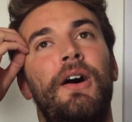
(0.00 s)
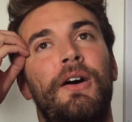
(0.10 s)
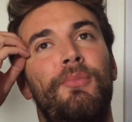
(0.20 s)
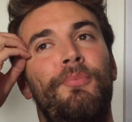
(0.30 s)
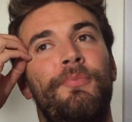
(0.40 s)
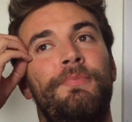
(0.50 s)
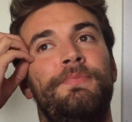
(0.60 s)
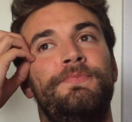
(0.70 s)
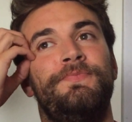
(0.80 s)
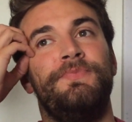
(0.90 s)
I'm
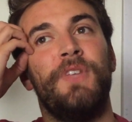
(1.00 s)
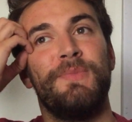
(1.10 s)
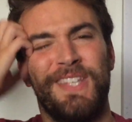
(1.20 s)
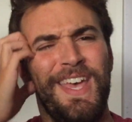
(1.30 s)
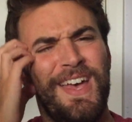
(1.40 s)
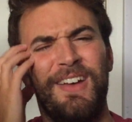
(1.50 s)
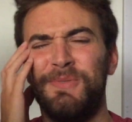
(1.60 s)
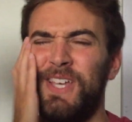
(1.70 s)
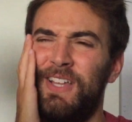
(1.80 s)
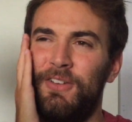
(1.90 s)
scared.
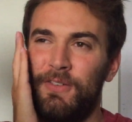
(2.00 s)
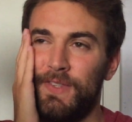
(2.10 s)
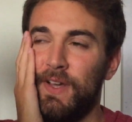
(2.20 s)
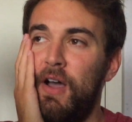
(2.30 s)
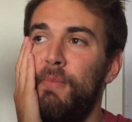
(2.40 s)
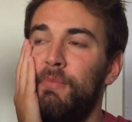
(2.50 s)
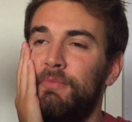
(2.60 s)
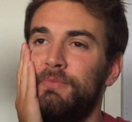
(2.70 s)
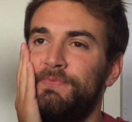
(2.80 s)
I'm scared a lot of the time.